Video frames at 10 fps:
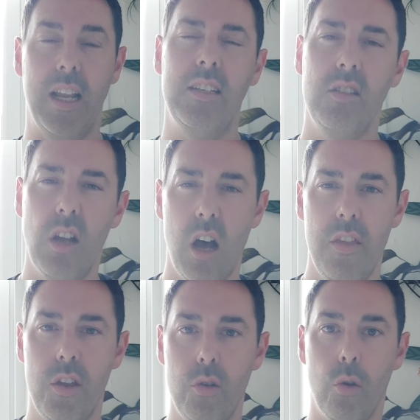Let's
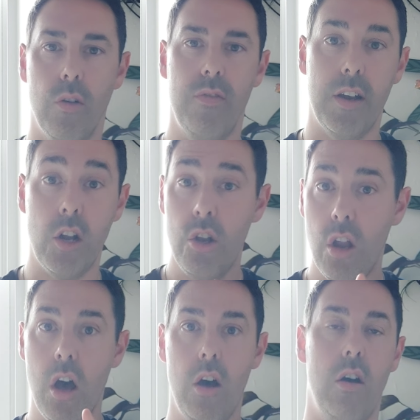start at the north. And a lot